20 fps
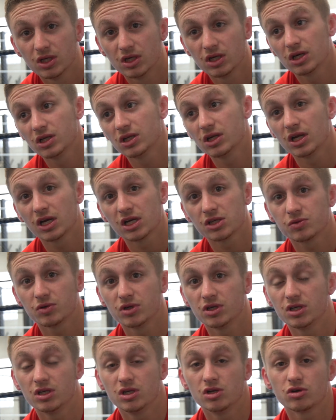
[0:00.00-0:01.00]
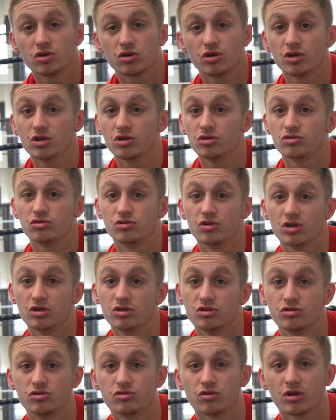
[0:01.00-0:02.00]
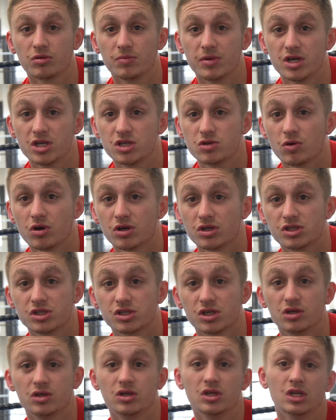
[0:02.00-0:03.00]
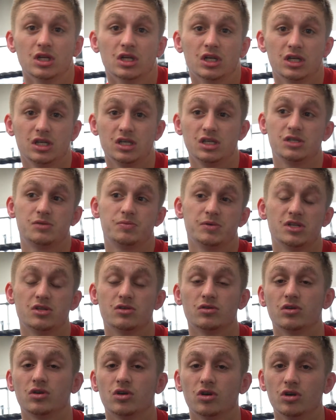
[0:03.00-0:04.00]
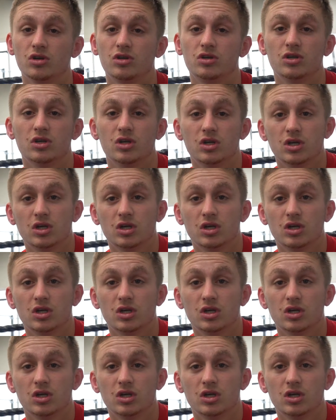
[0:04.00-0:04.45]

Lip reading: and the last one he looked good and dropped the Matty twice. So he's been doing good,